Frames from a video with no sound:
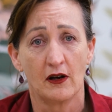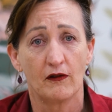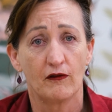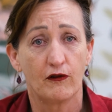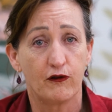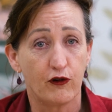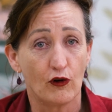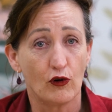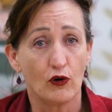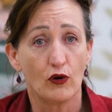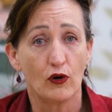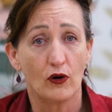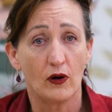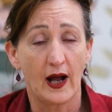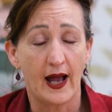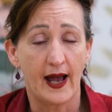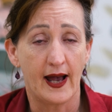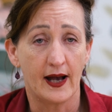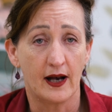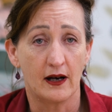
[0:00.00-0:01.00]

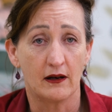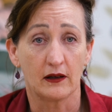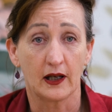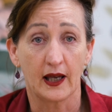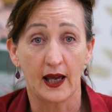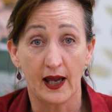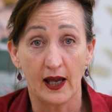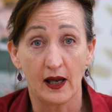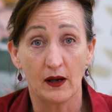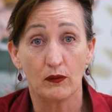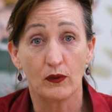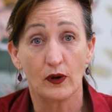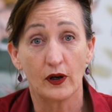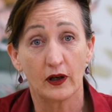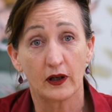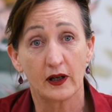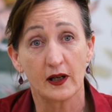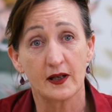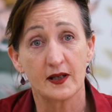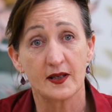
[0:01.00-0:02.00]
for our care
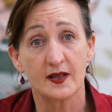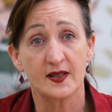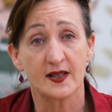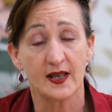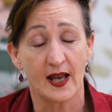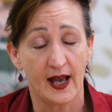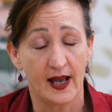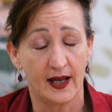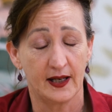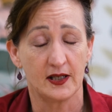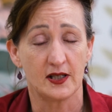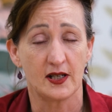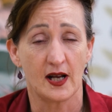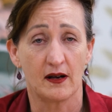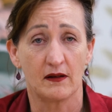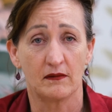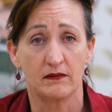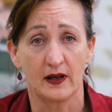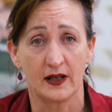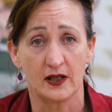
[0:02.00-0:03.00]
workers and
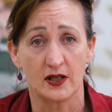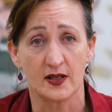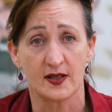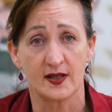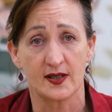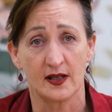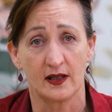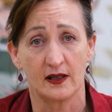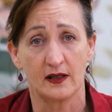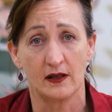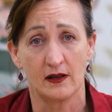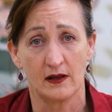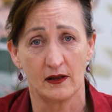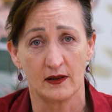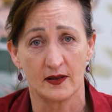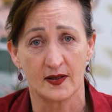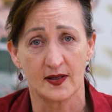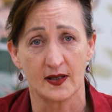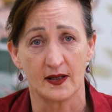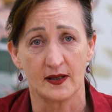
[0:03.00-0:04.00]
our registered
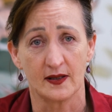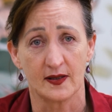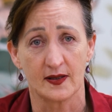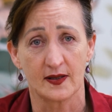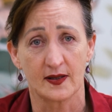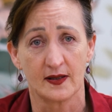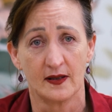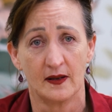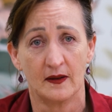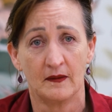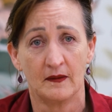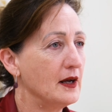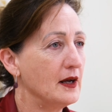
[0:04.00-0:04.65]
nurses.